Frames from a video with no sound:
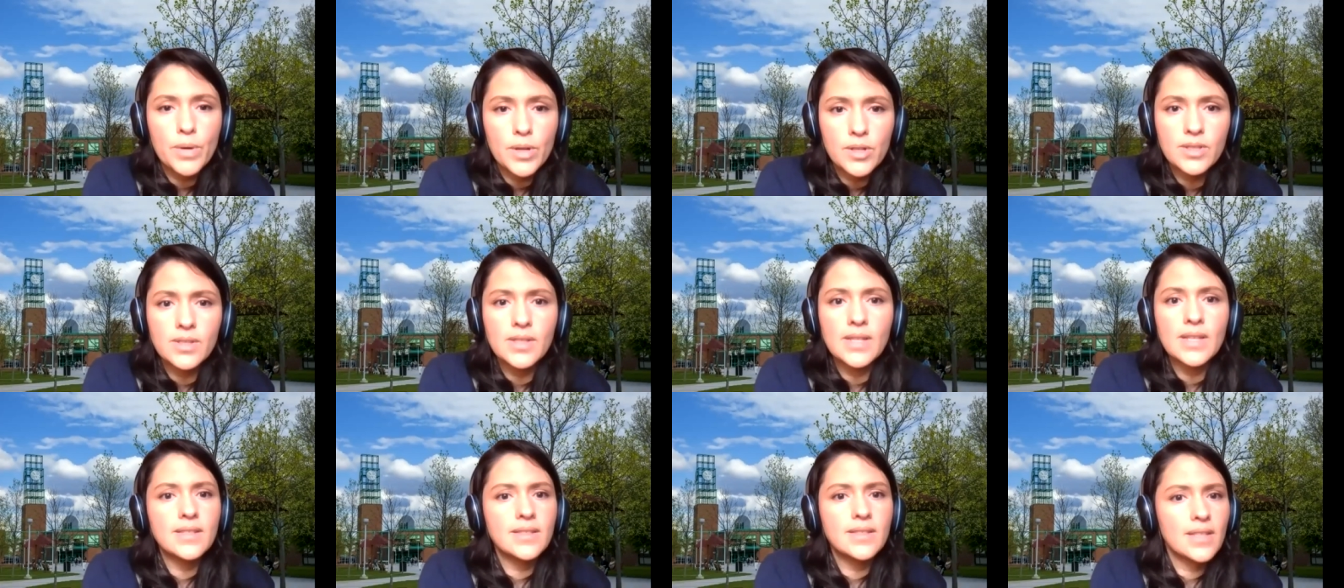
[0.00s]

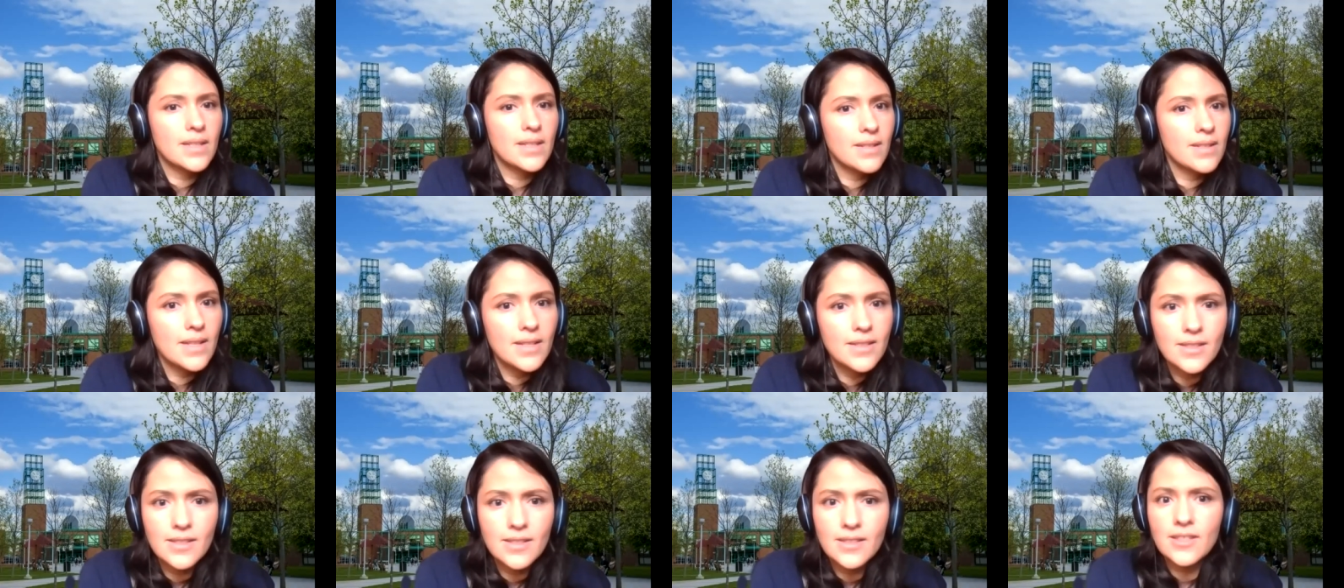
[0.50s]
persist
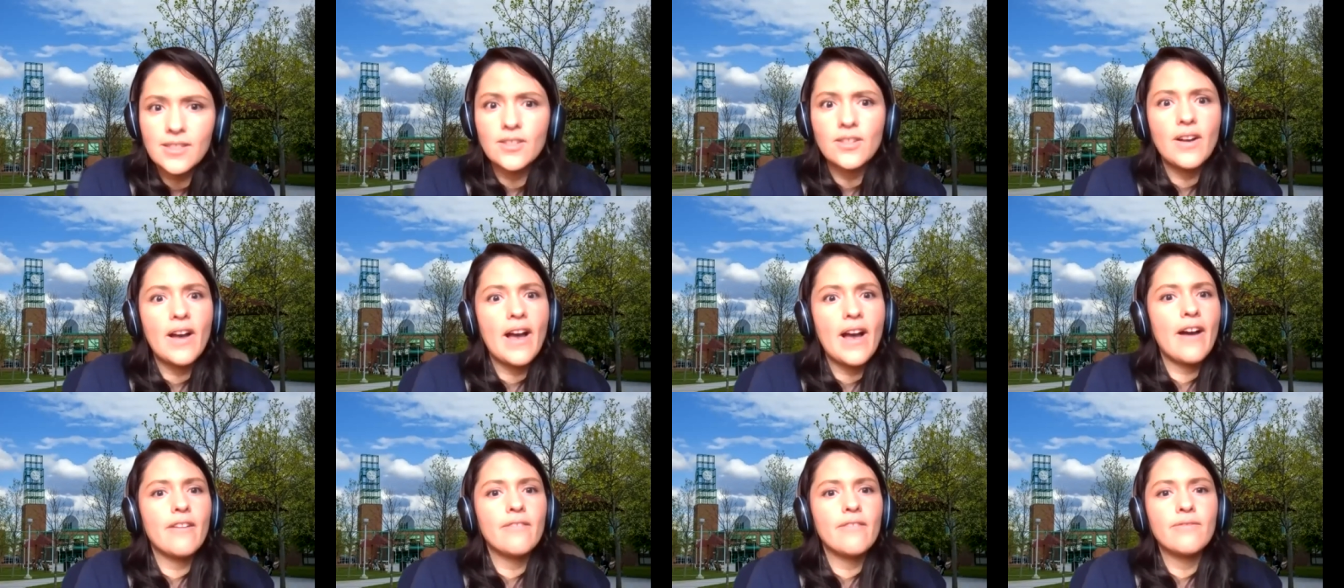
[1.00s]
and, and still
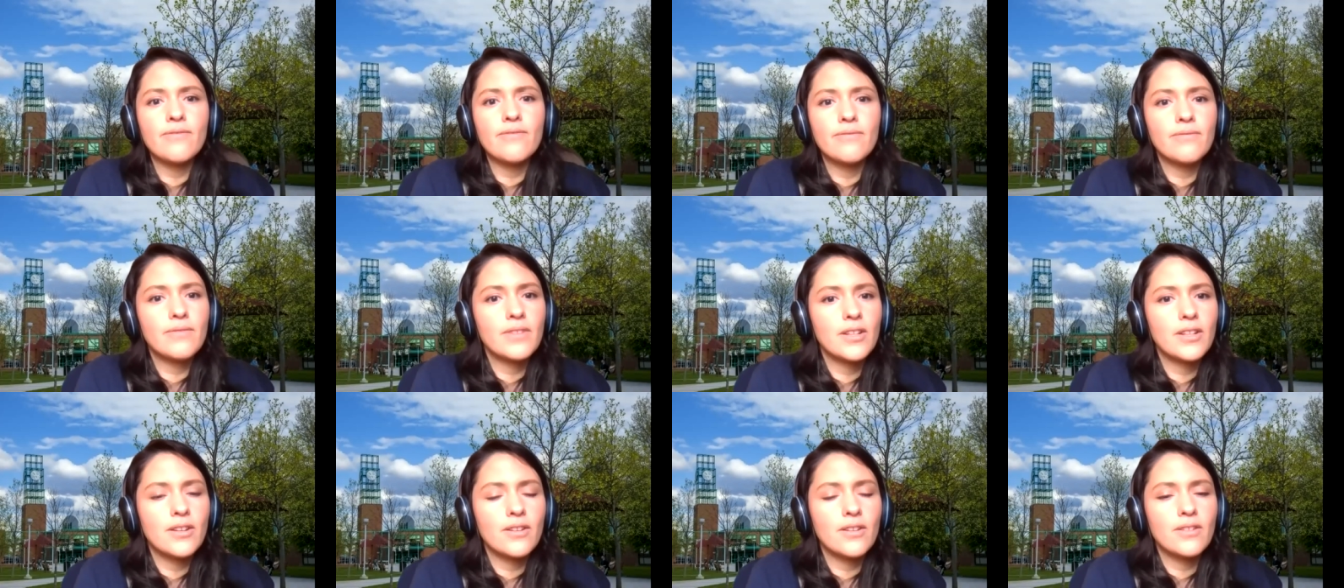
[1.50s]
have,
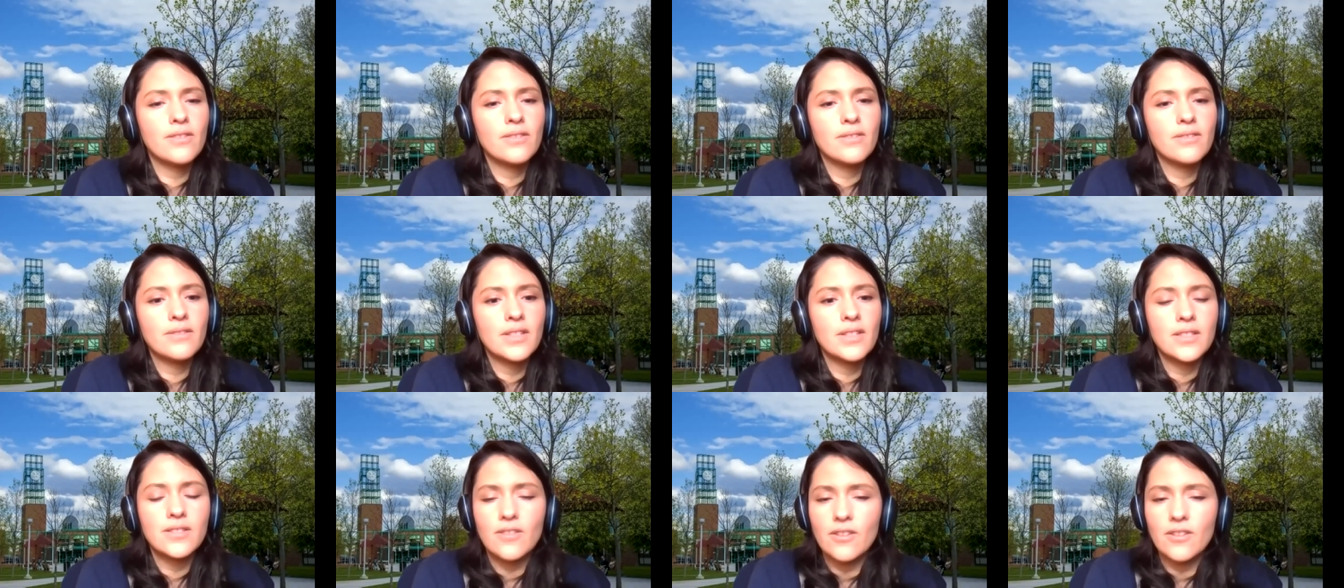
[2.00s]
you know,
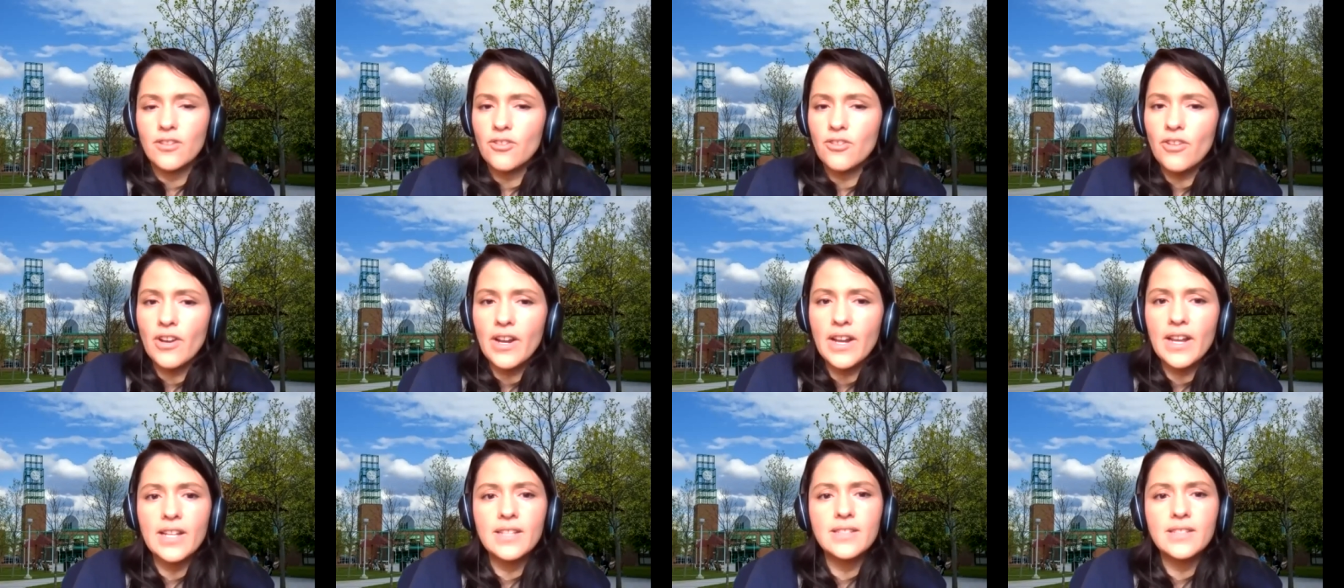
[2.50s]
these good
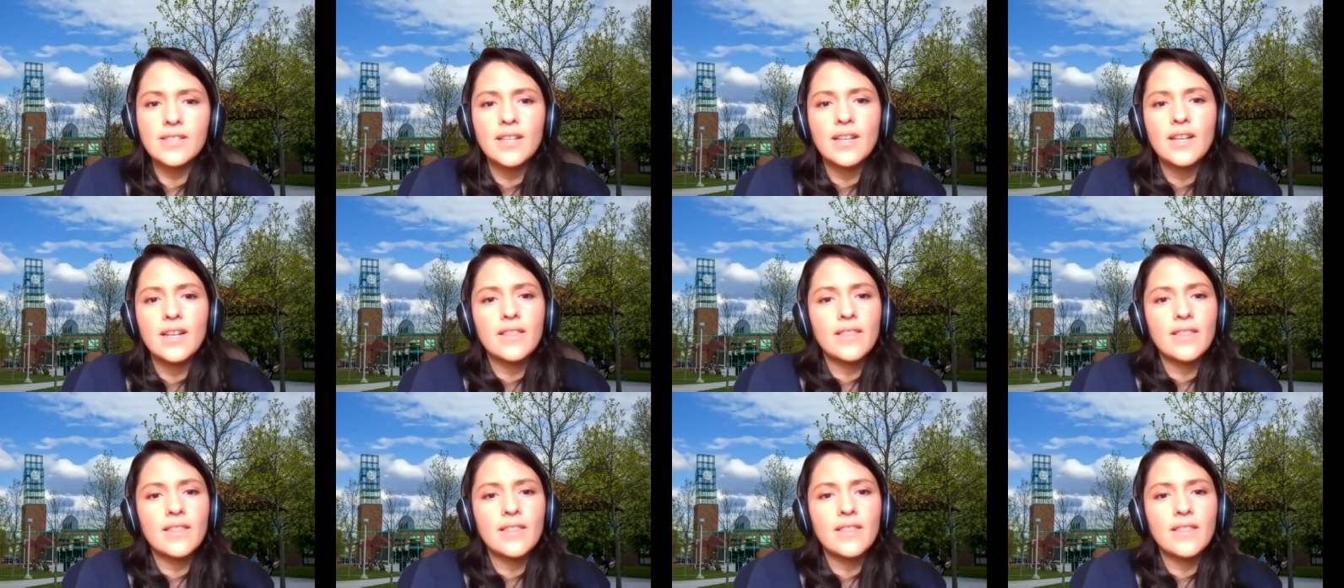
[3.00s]
grades.